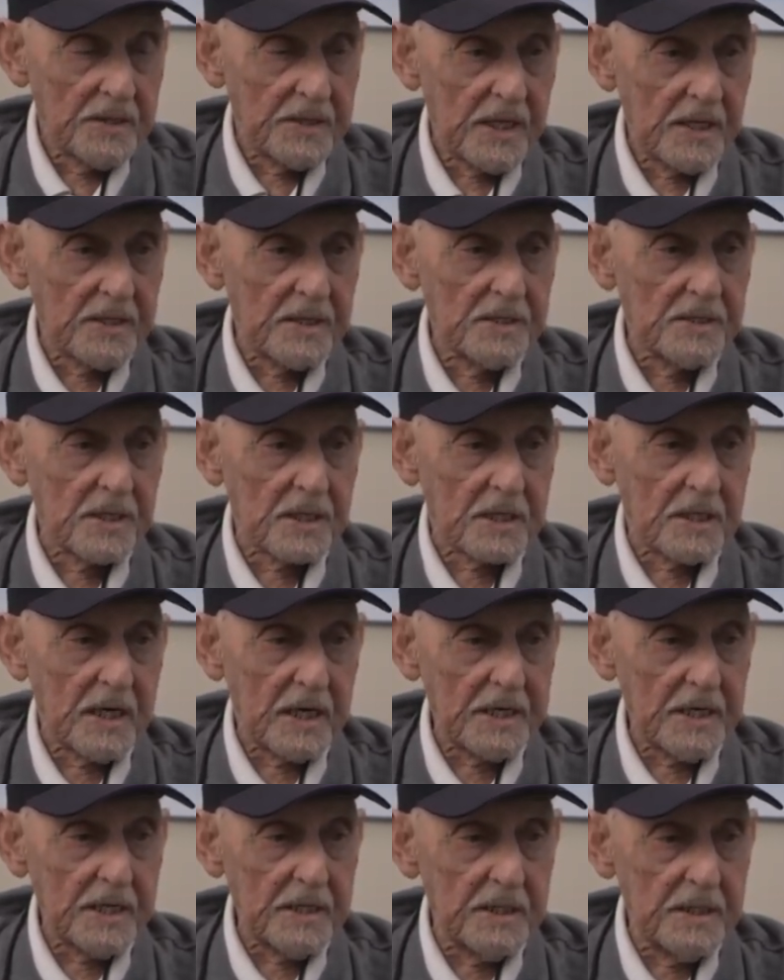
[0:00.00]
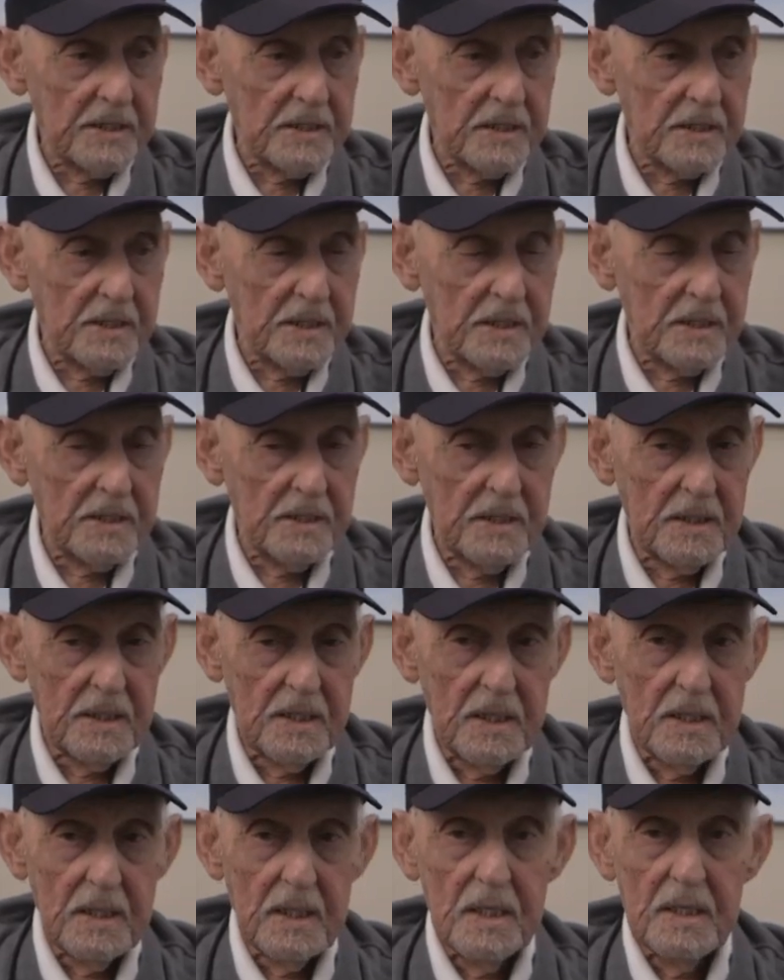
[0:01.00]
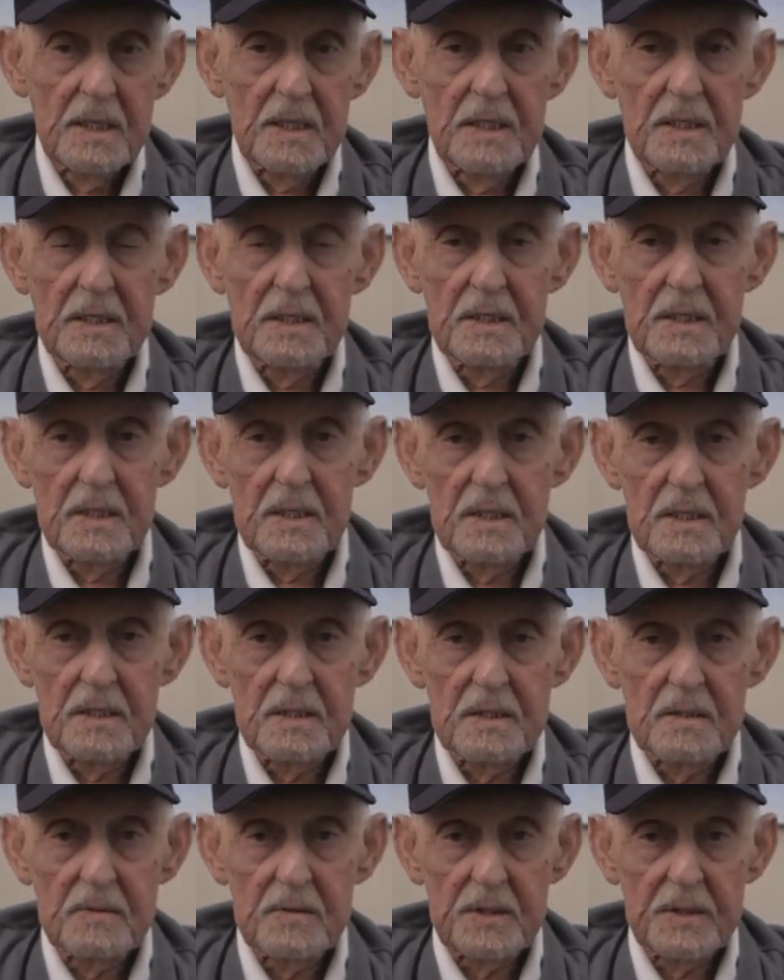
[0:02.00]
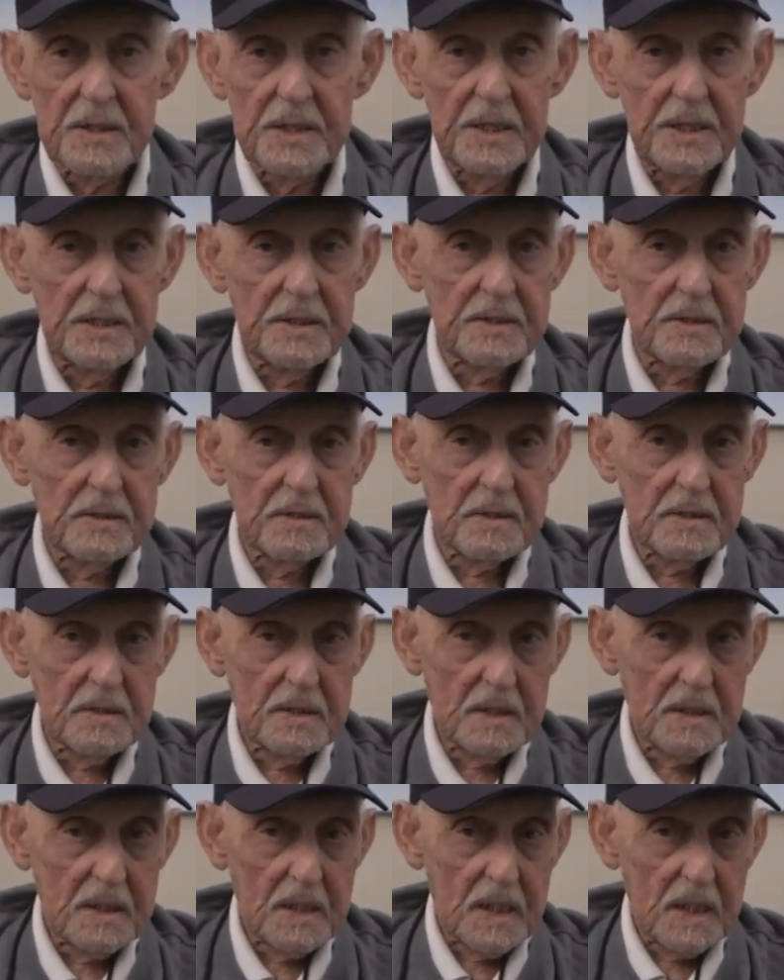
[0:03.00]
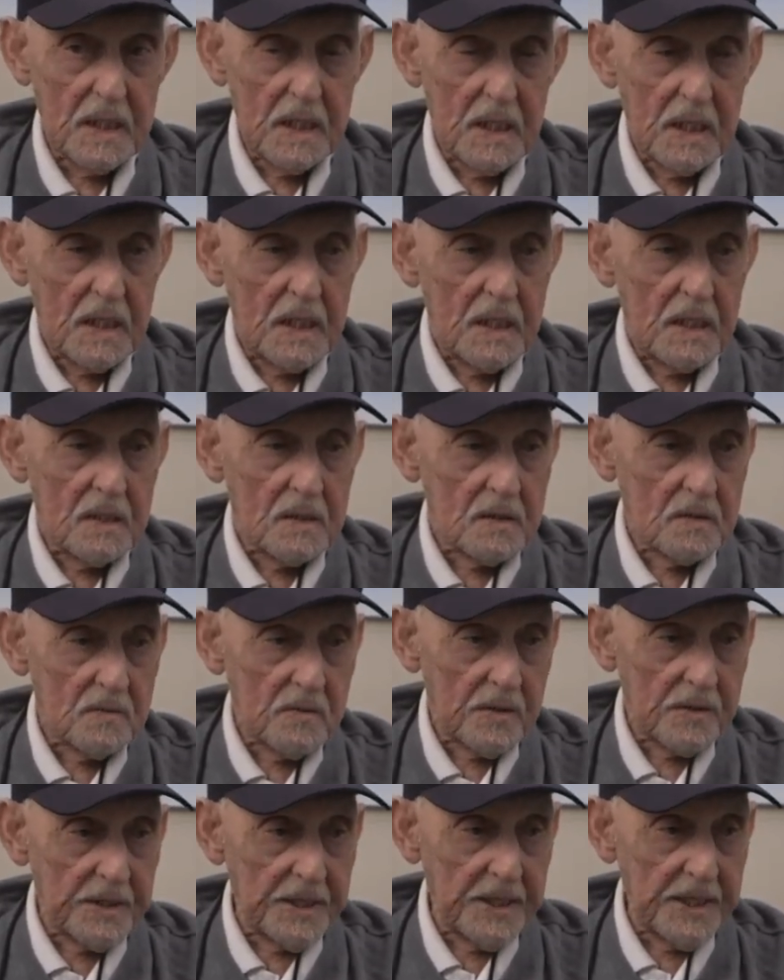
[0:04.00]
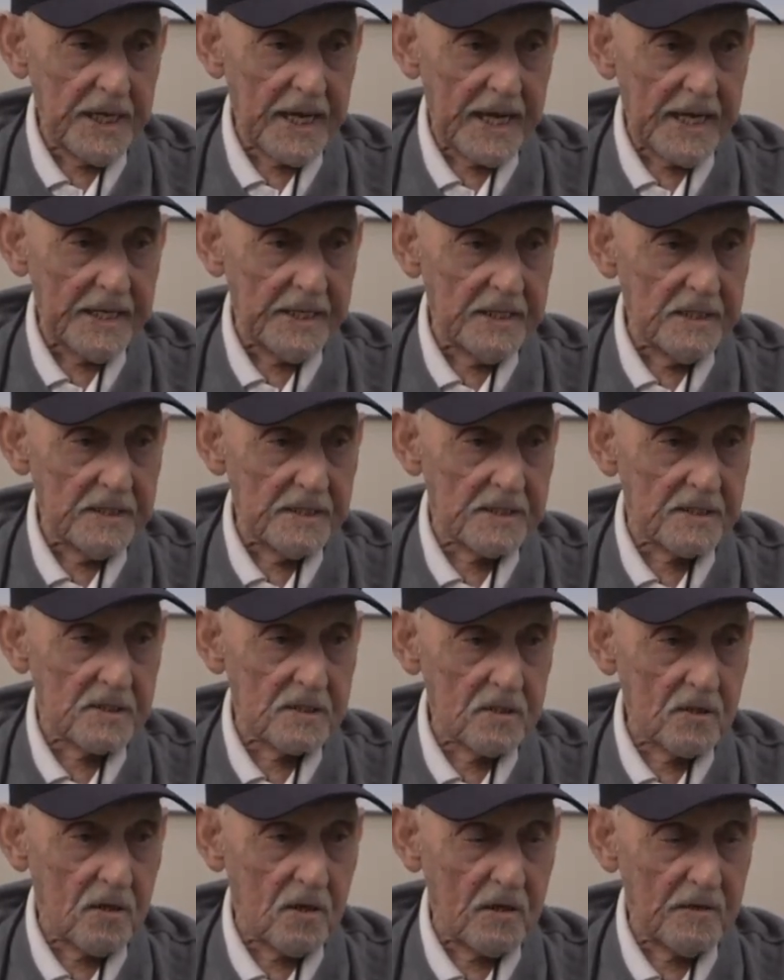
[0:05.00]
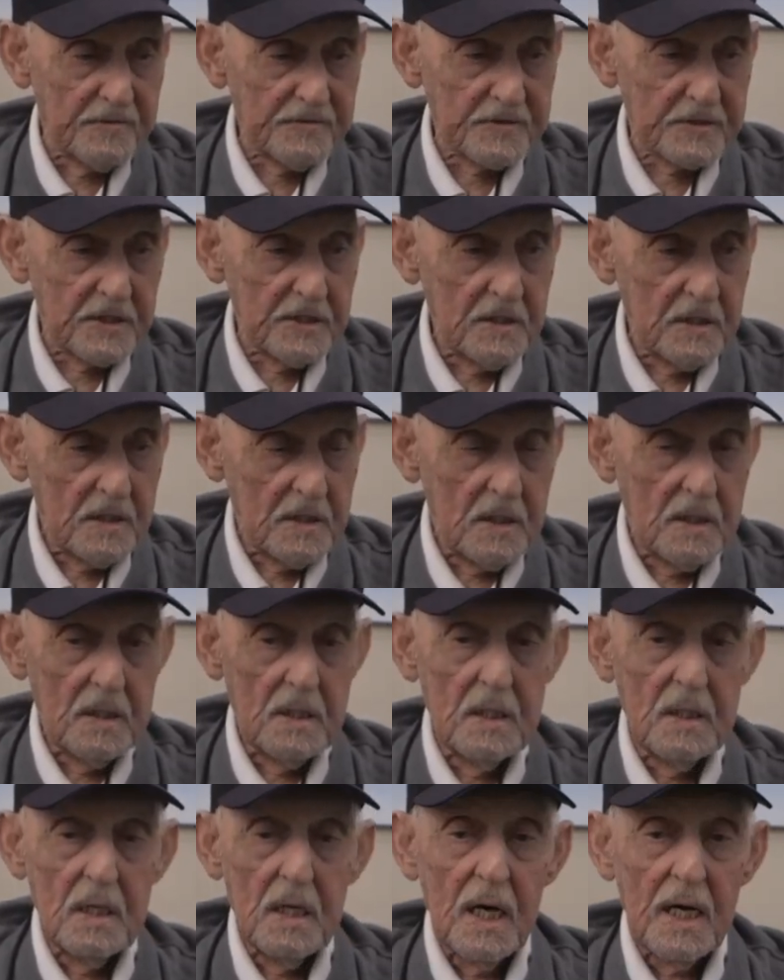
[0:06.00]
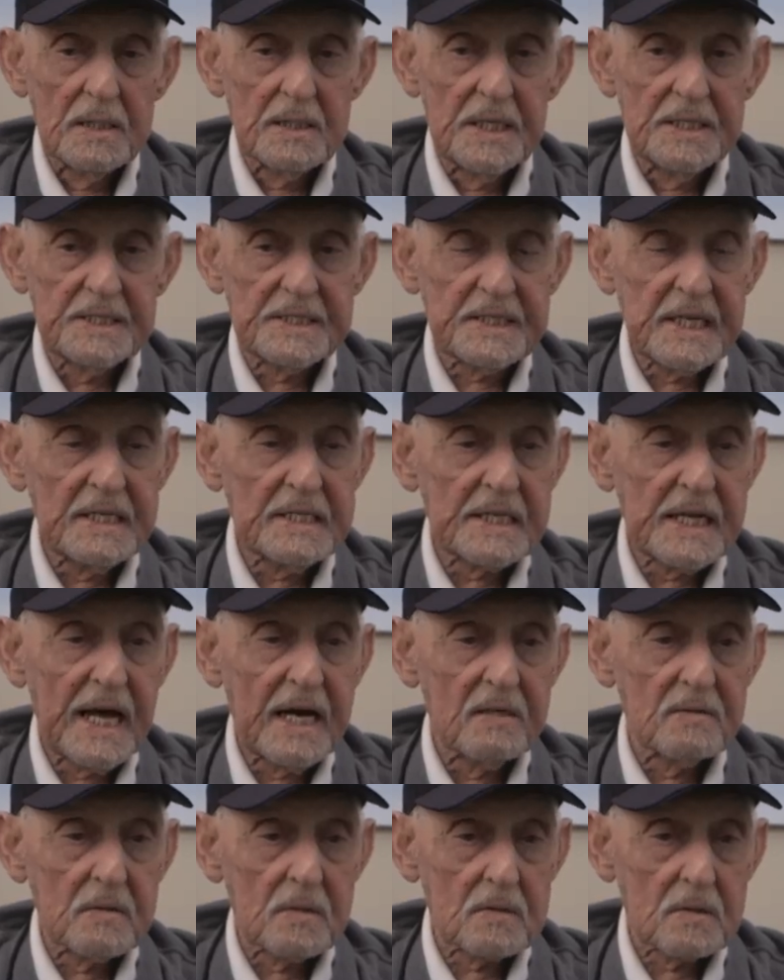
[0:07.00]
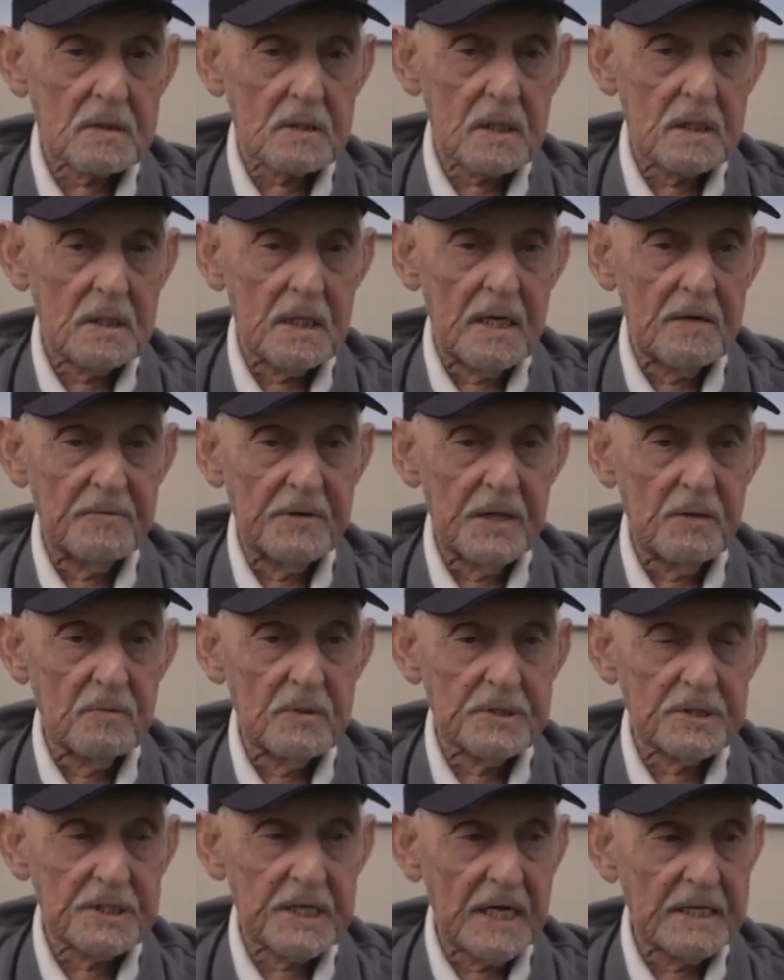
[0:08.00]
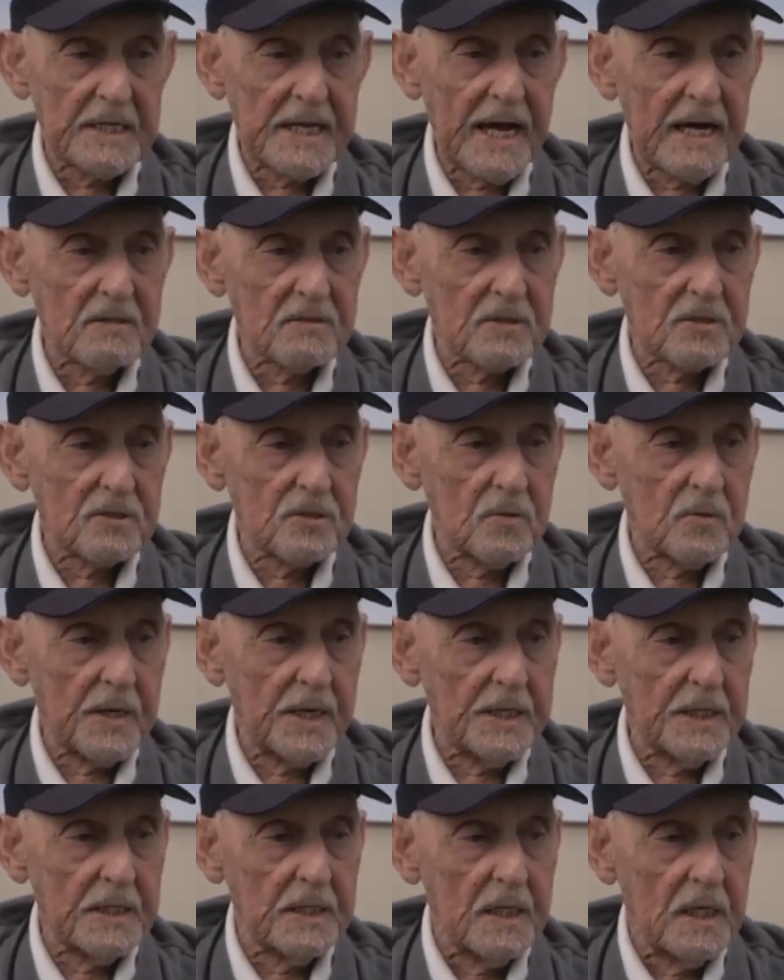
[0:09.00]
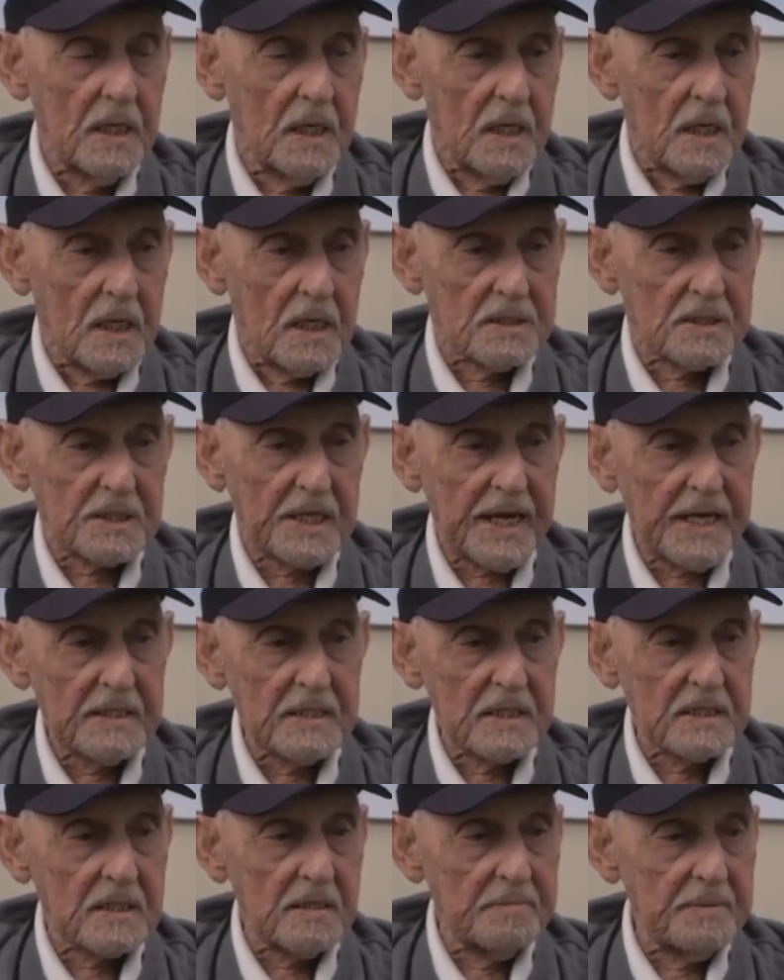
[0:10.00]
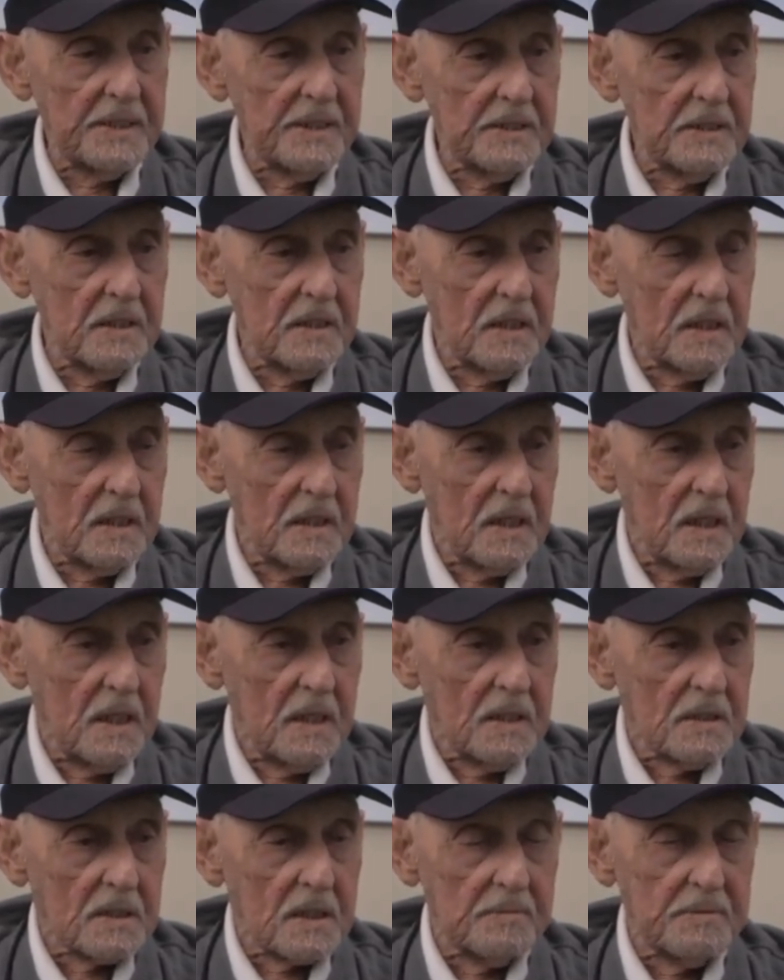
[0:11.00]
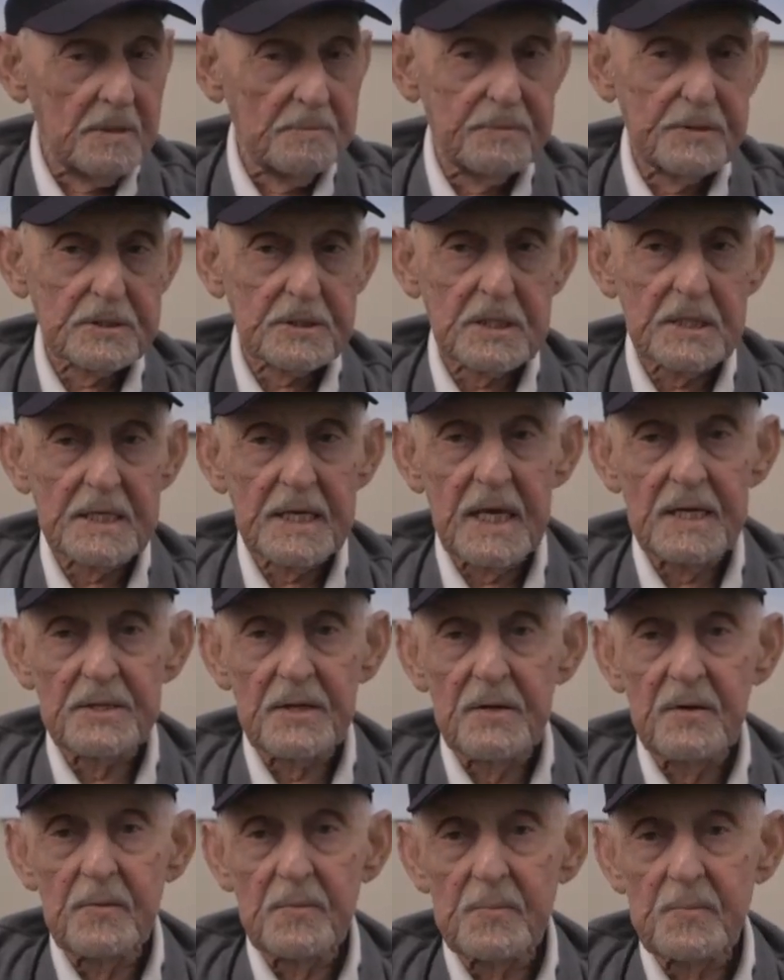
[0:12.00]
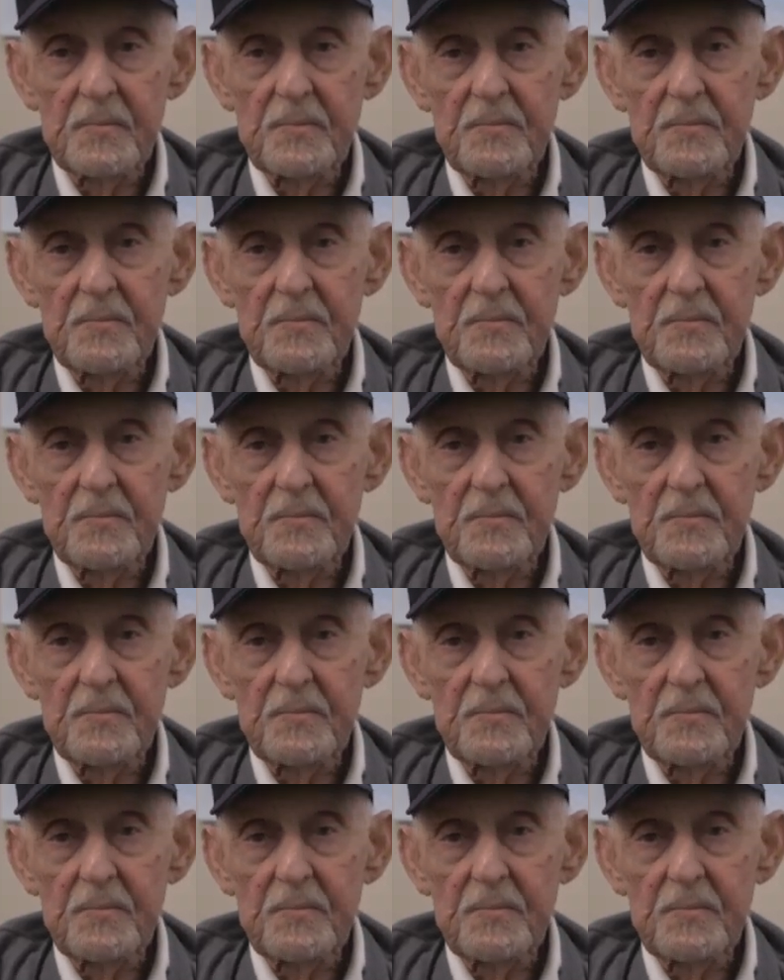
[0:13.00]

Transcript: They did the cutting in, in, in uh, where, he, where he had his loft and they sent out, uh, everything was sent out to a, a tailor to be, to be put together